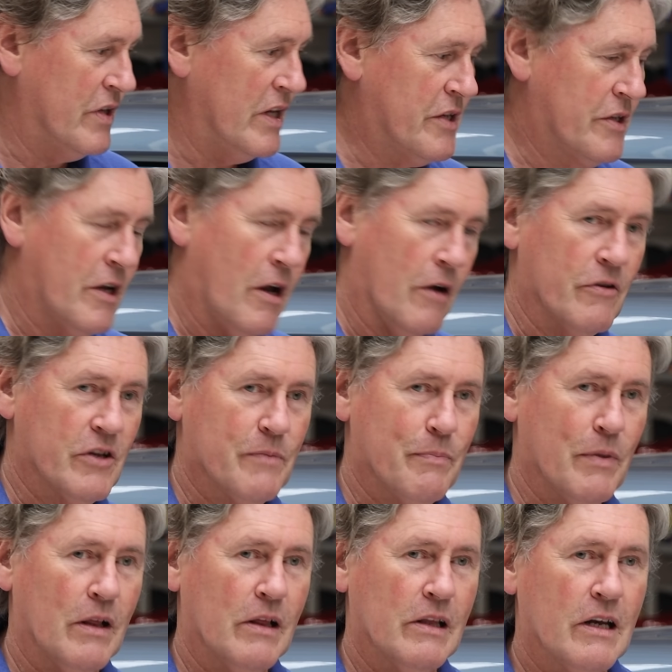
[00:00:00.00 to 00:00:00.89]
this coach
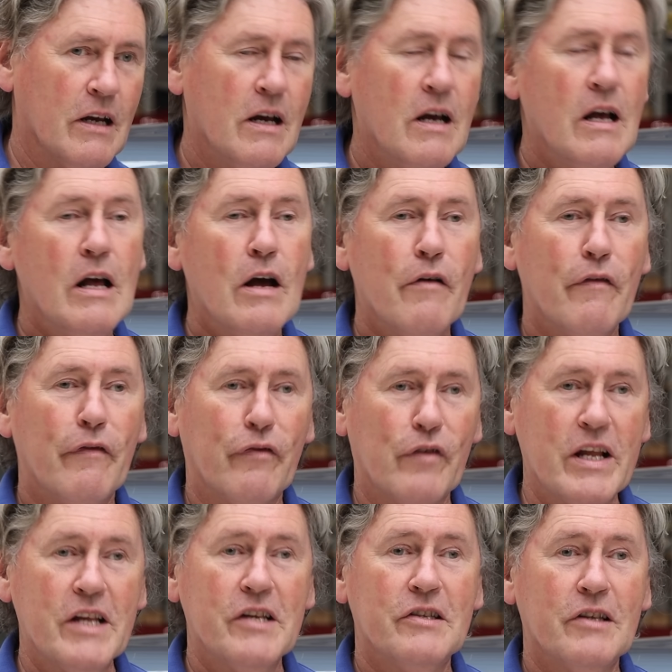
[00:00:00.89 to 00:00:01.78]
builder,
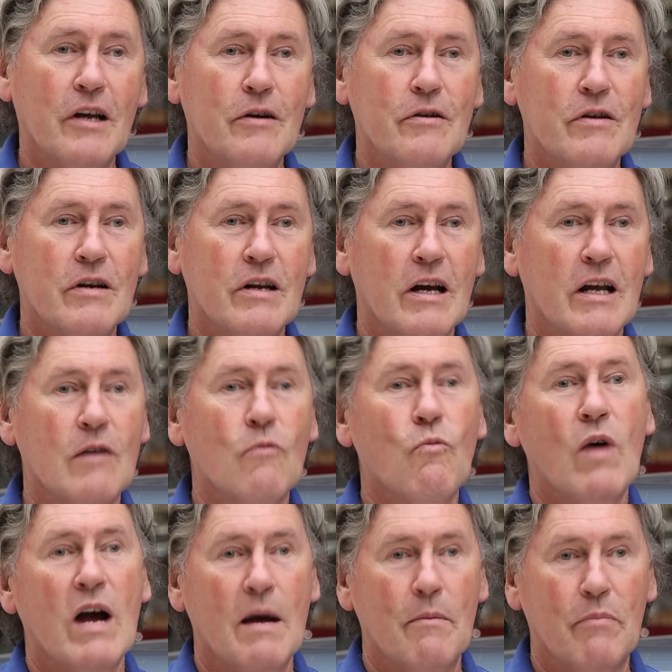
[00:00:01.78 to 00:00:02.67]
Freestone
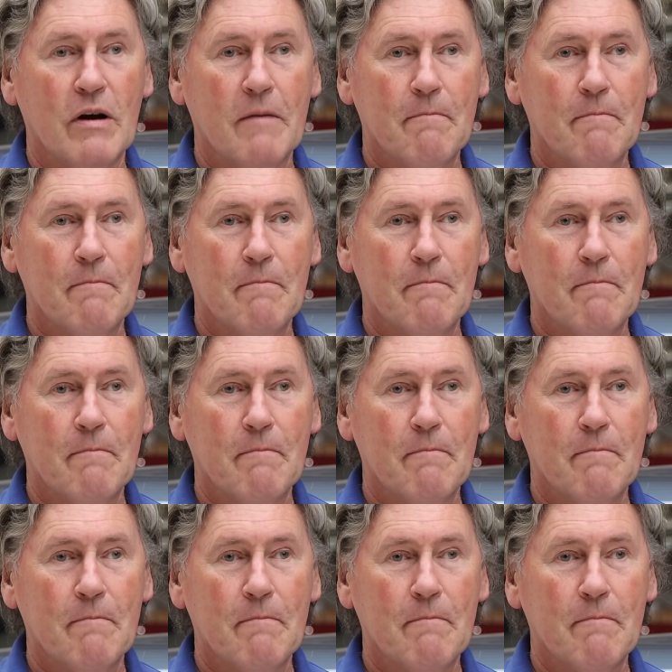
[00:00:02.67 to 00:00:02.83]
and Webb,